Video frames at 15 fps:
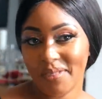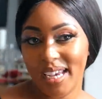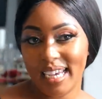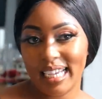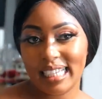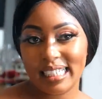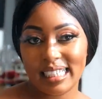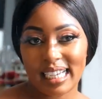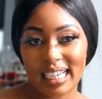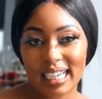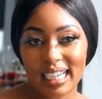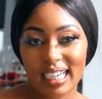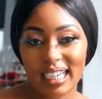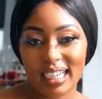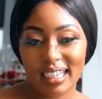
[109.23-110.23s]
And
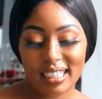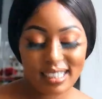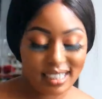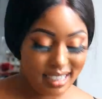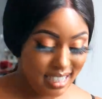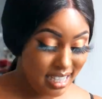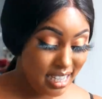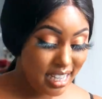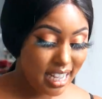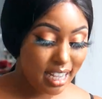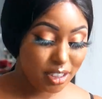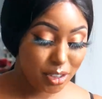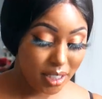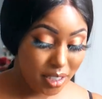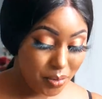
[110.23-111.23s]

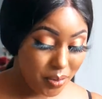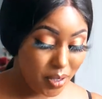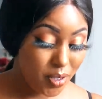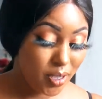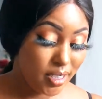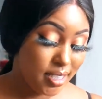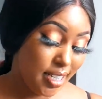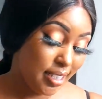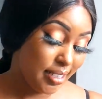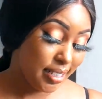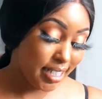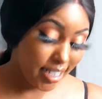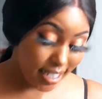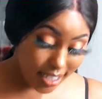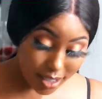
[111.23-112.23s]
actually we got a
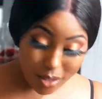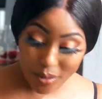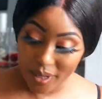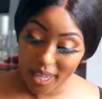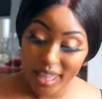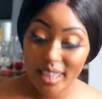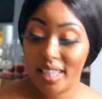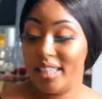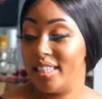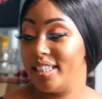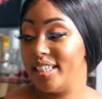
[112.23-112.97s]
kid together.